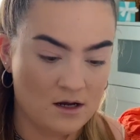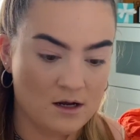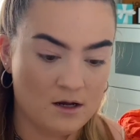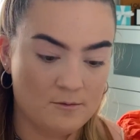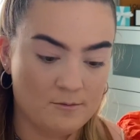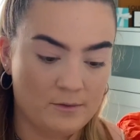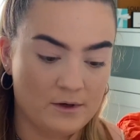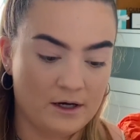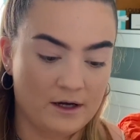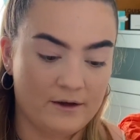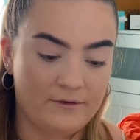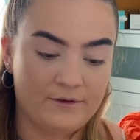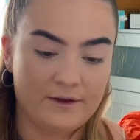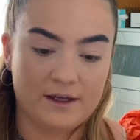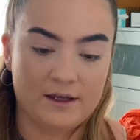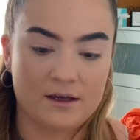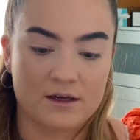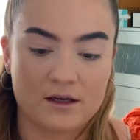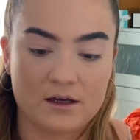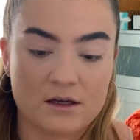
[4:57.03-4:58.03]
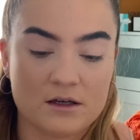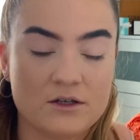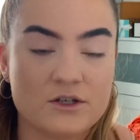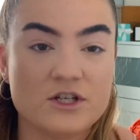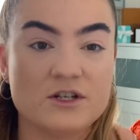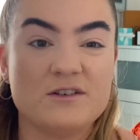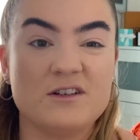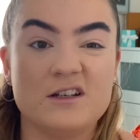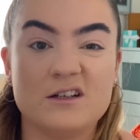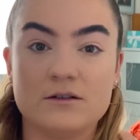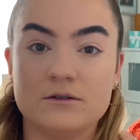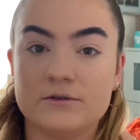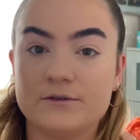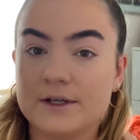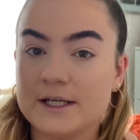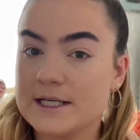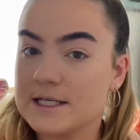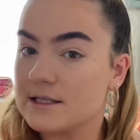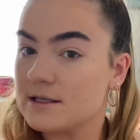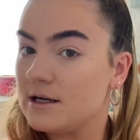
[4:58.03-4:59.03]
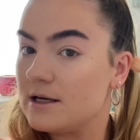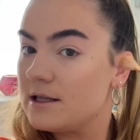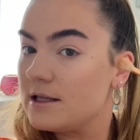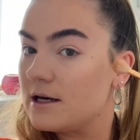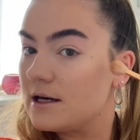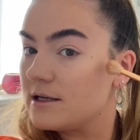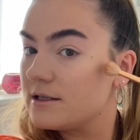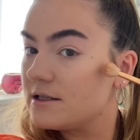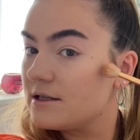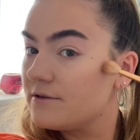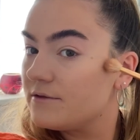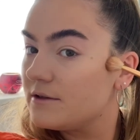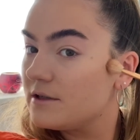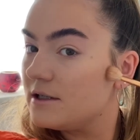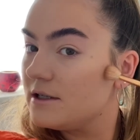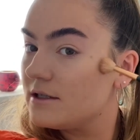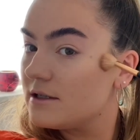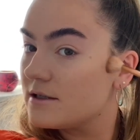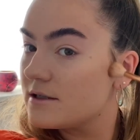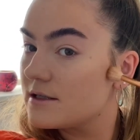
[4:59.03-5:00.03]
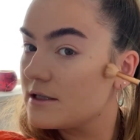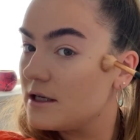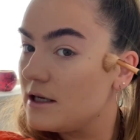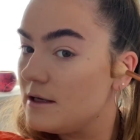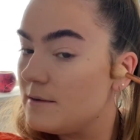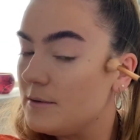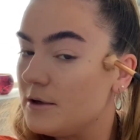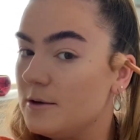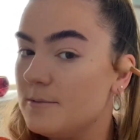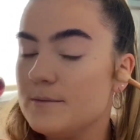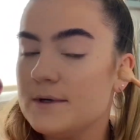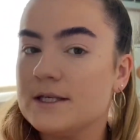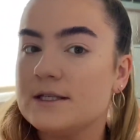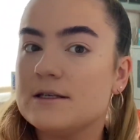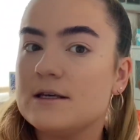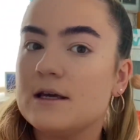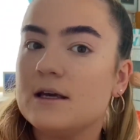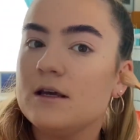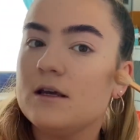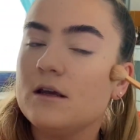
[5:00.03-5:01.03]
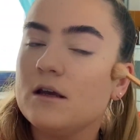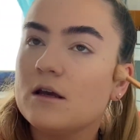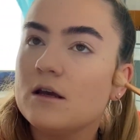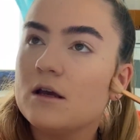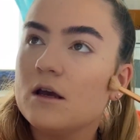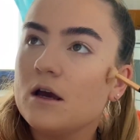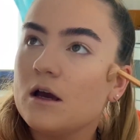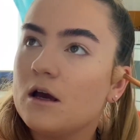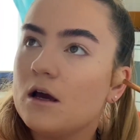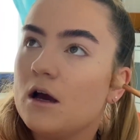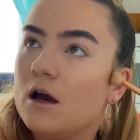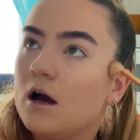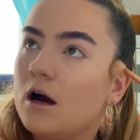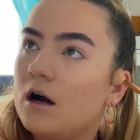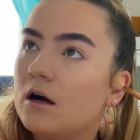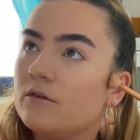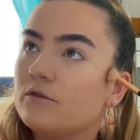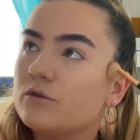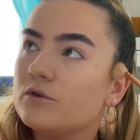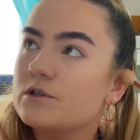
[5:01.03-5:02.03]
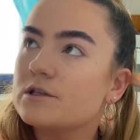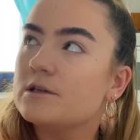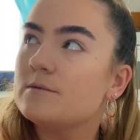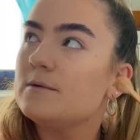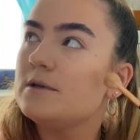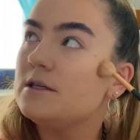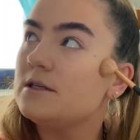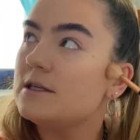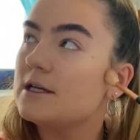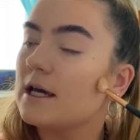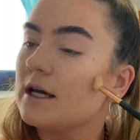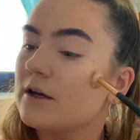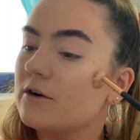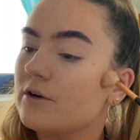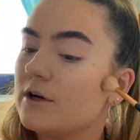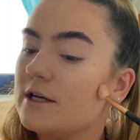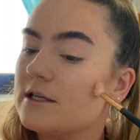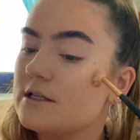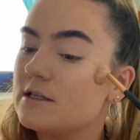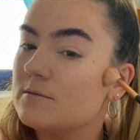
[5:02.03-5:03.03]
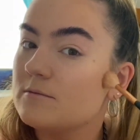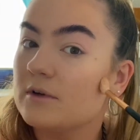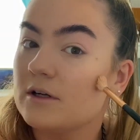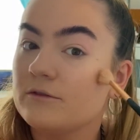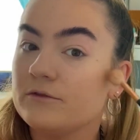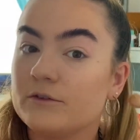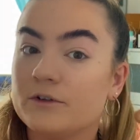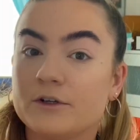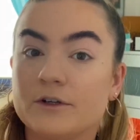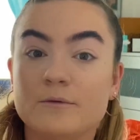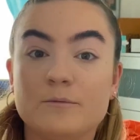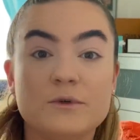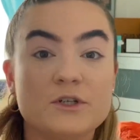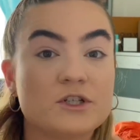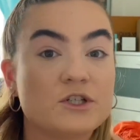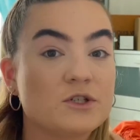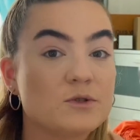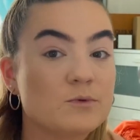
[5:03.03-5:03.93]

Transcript: But I think doing little things like that definitely does keep you busy. I've also been decorating my room, which is